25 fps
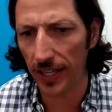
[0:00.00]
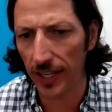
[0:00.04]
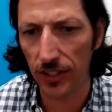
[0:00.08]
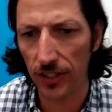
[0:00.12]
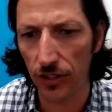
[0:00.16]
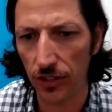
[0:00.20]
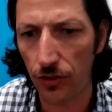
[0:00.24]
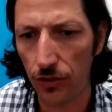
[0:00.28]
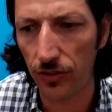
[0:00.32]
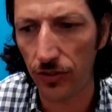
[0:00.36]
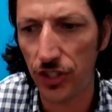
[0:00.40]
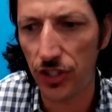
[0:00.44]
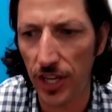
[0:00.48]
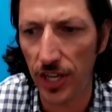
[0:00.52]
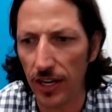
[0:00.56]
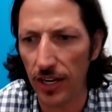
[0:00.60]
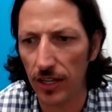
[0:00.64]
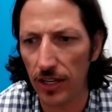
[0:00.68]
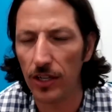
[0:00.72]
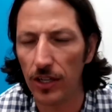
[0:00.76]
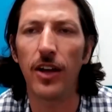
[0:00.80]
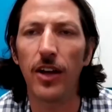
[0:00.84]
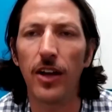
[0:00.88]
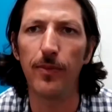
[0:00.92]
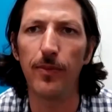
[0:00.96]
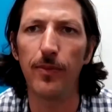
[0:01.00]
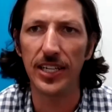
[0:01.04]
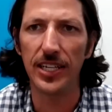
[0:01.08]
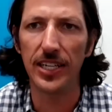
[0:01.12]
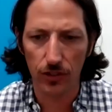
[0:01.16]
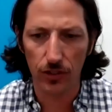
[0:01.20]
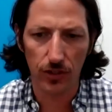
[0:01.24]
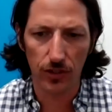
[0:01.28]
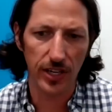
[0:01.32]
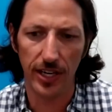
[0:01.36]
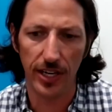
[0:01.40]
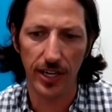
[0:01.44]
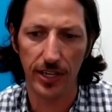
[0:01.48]
quick share of my
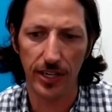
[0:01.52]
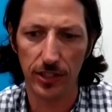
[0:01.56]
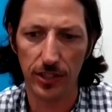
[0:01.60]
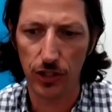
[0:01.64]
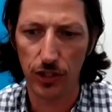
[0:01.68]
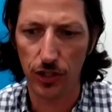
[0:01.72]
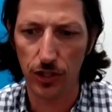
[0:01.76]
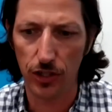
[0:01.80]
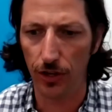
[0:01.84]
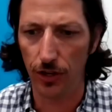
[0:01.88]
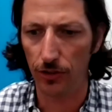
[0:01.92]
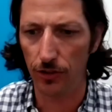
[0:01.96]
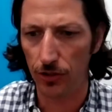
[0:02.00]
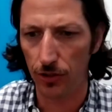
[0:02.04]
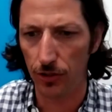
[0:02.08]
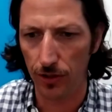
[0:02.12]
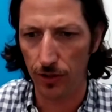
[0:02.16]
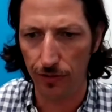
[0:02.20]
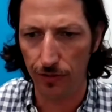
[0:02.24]
screen and show you sort of